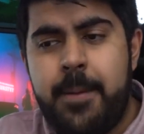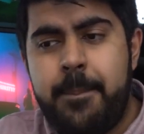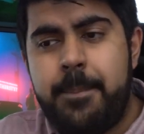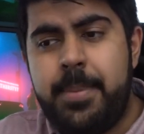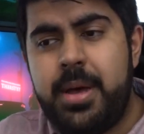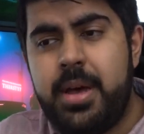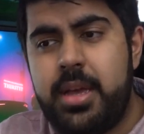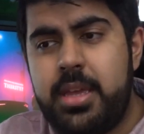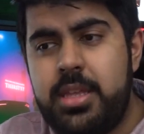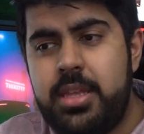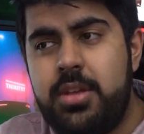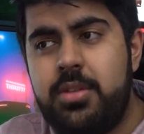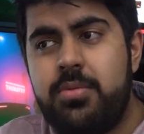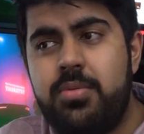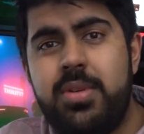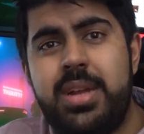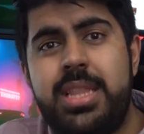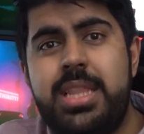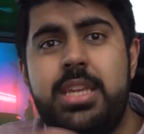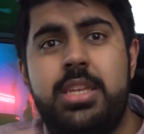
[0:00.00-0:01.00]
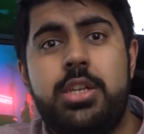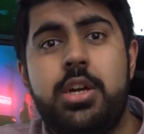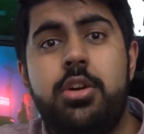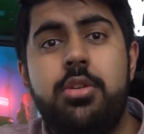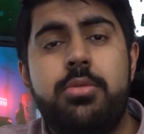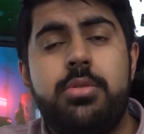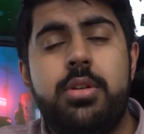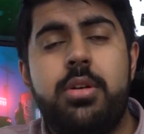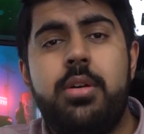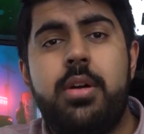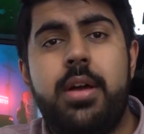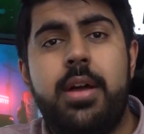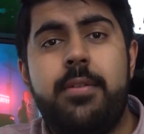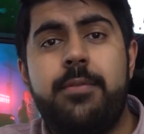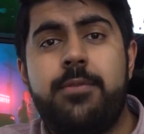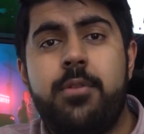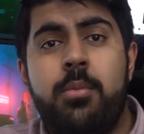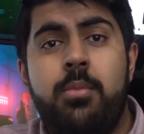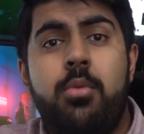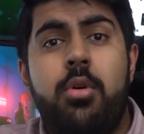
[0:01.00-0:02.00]
But you really don't.
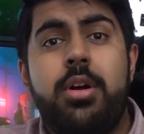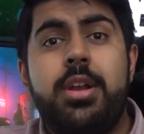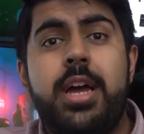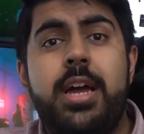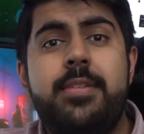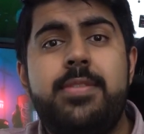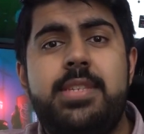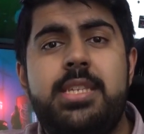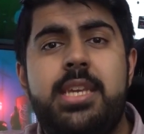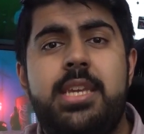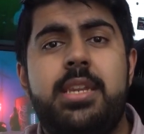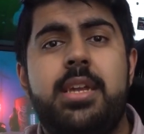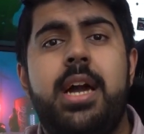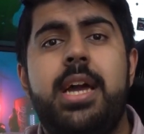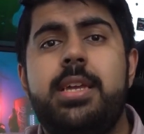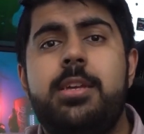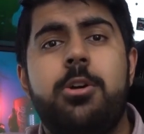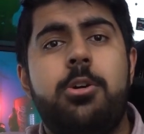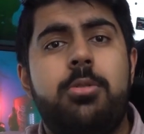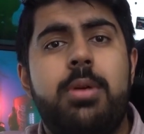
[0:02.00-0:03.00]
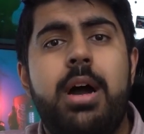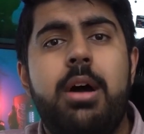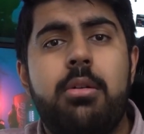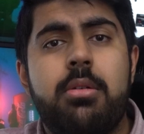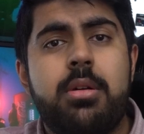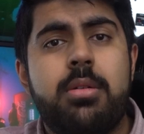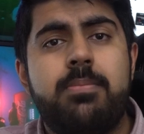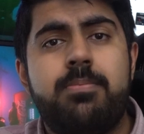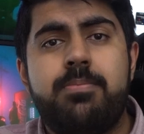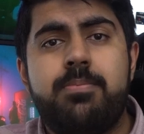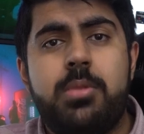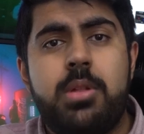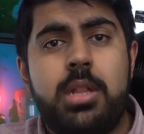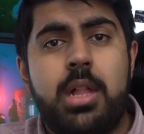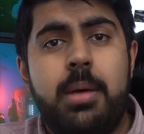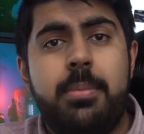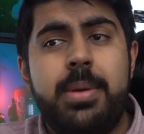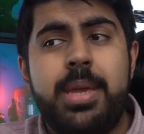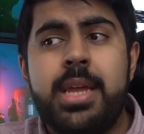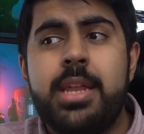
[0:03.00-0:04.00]
from what I've seen, I go out
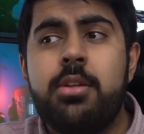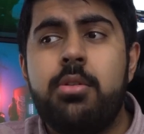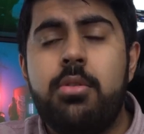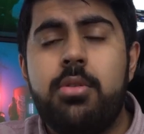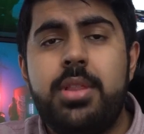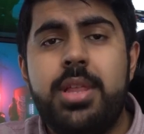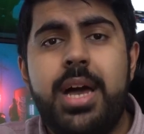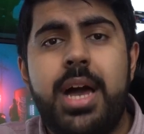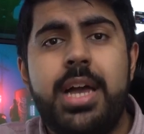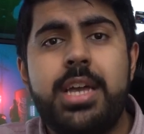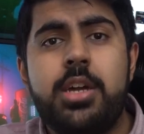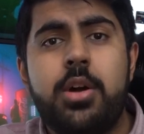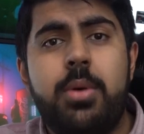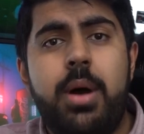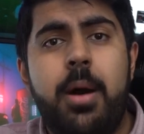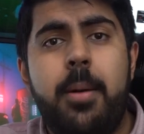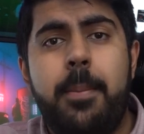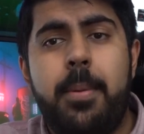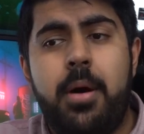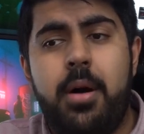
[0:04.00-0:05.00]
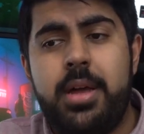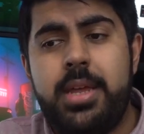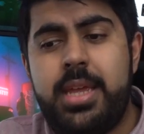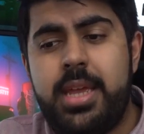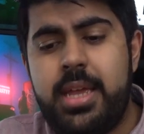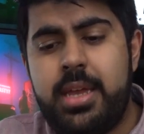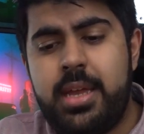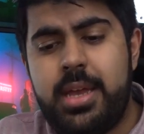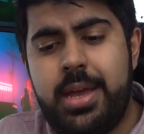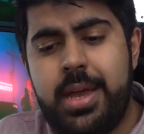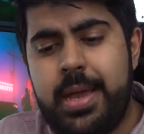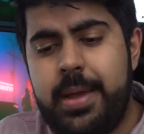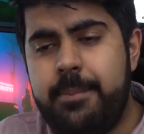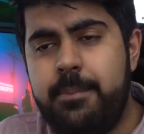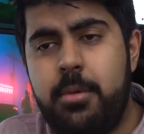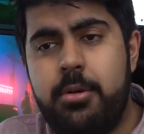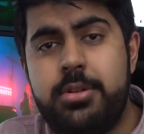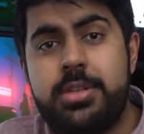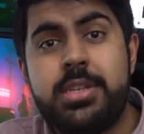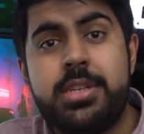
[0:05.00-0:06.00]
clubbing and all that. I go out partying
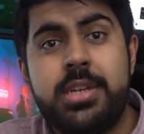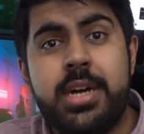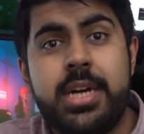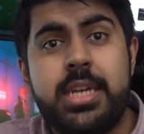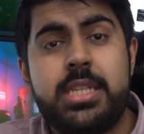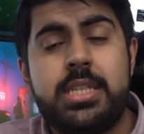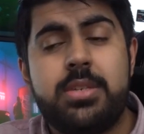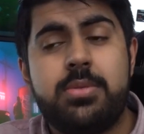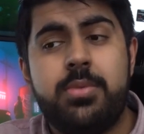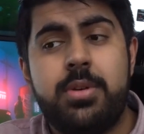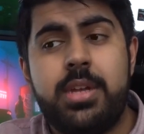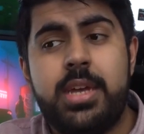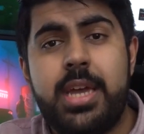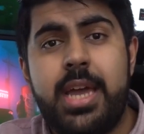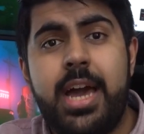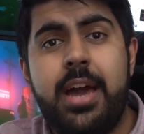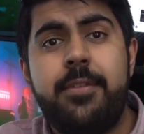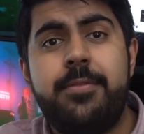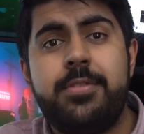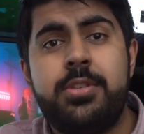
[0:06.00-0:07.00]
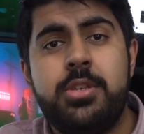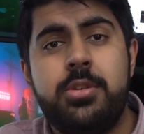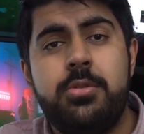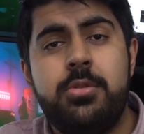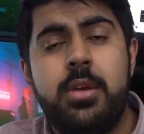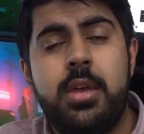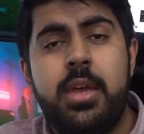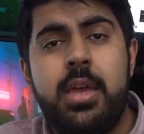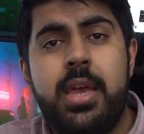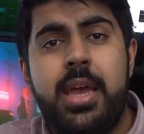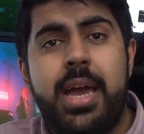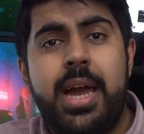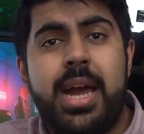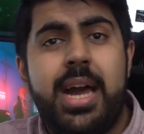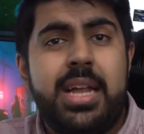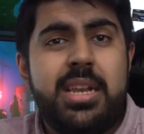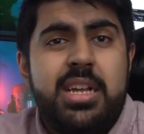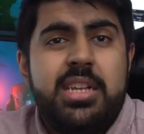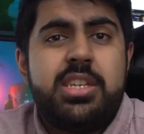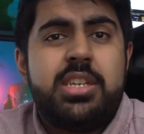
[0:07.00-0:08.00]
most nights when I have to.
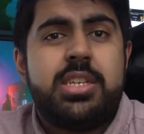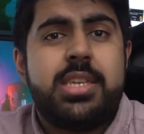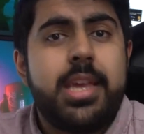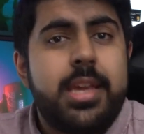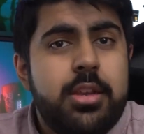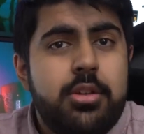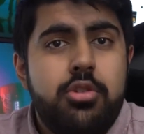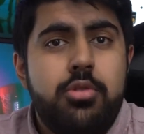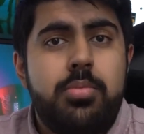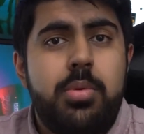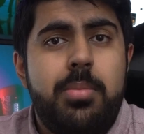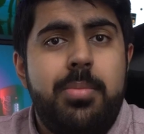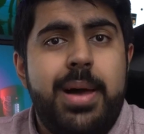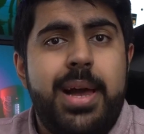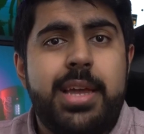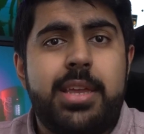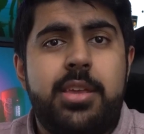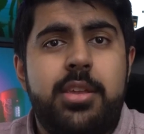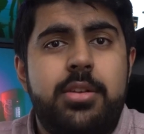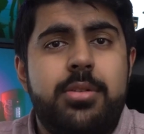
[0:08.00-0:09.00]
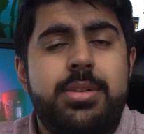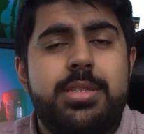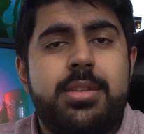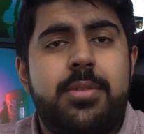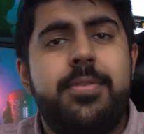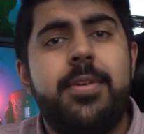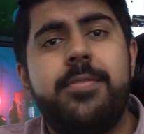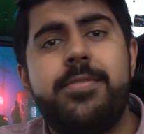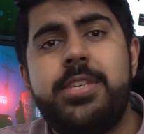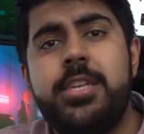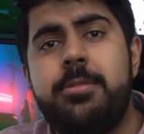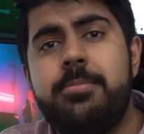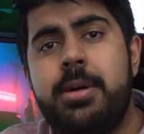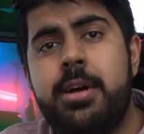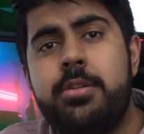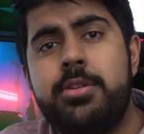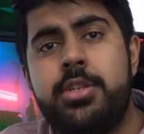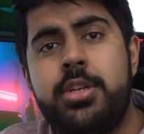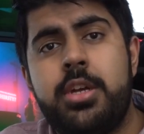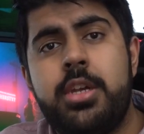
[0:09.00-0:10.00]
And I just get an Uber back. You know, it's a
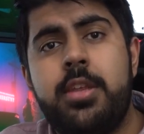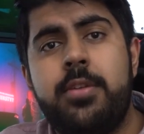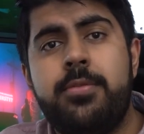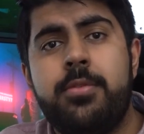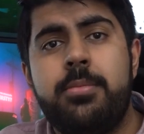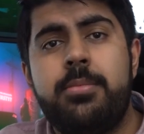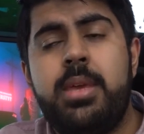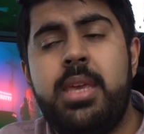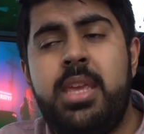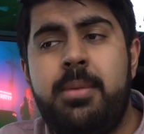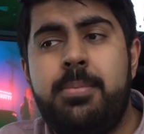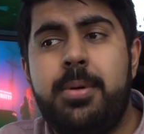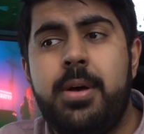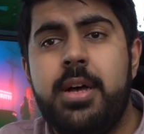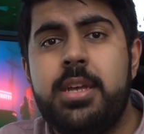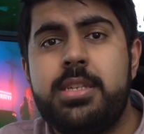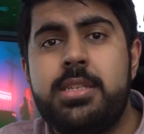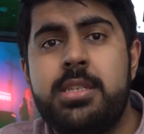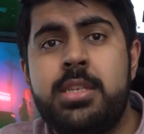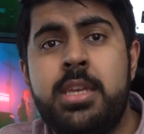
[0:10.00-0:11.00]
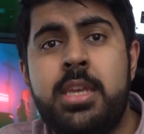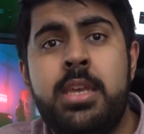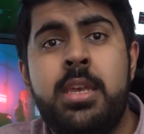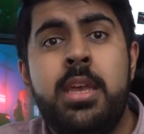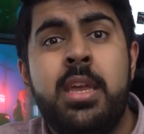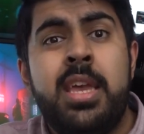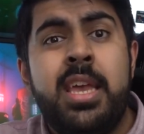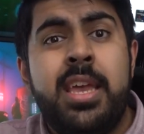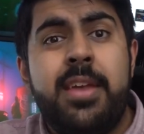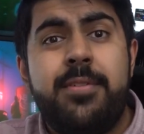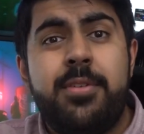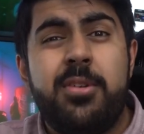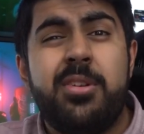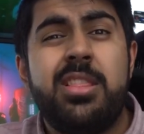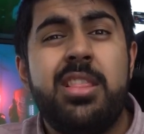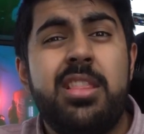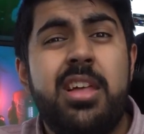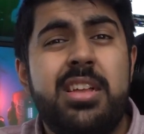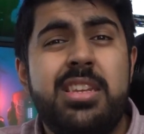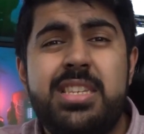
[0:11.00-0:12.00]
£15 journey for me personally. If you're
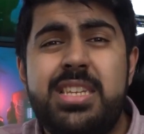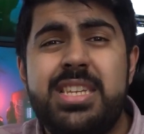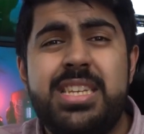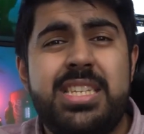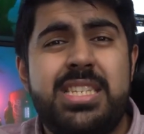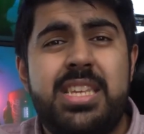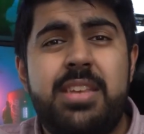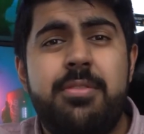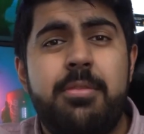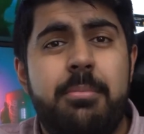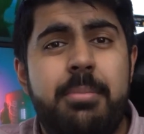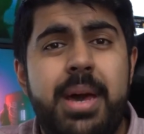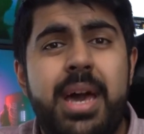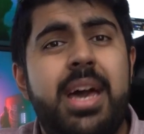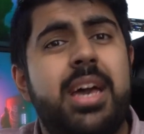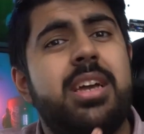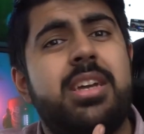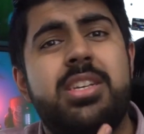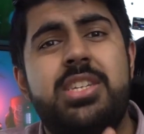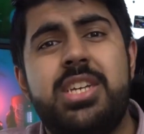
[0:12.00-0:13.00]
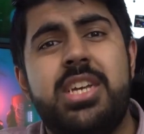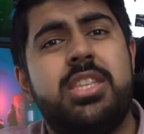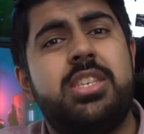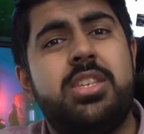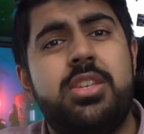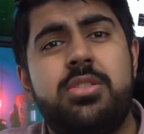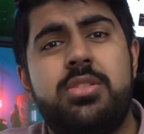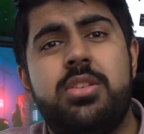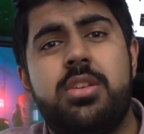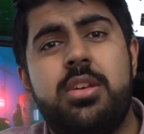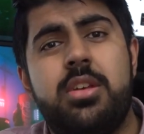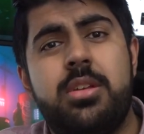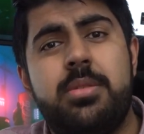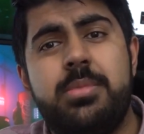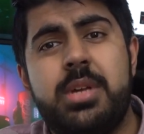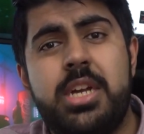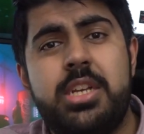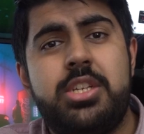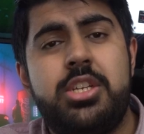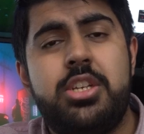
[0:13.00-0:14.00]
in London, it's even better because you get to use the
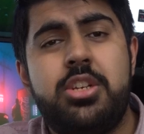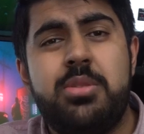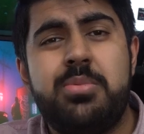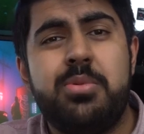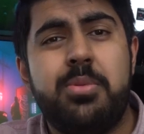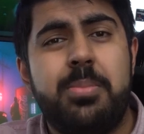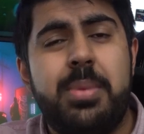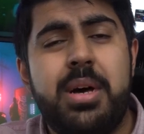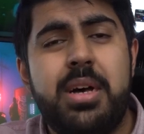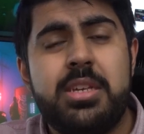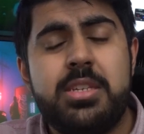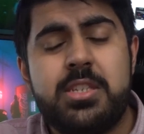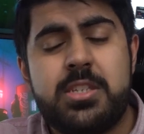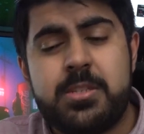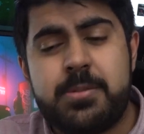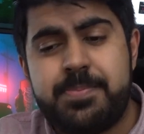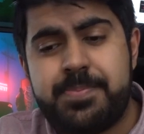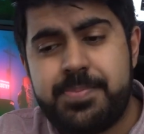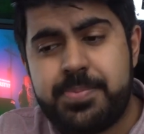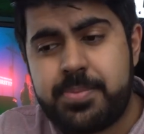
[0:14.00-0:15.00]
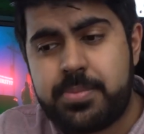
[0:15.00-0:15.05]
night tube or bus.